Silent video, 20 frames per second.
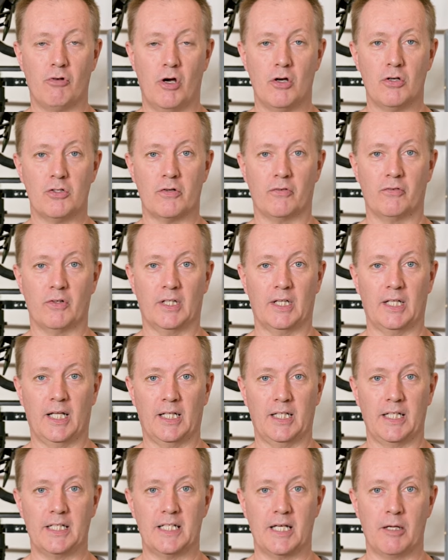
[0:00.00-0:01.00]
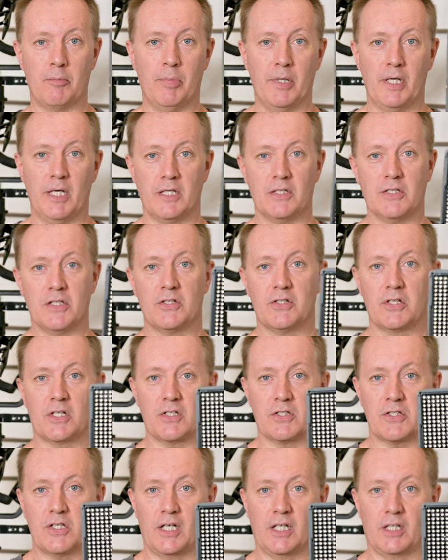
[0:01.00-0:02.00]
rows of little LED beads, as you
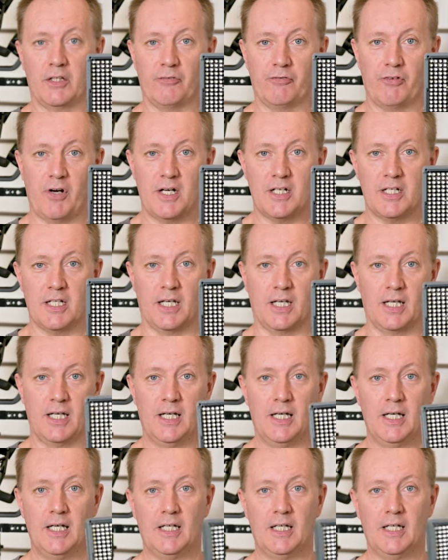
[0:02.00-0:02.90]
can see on the front here.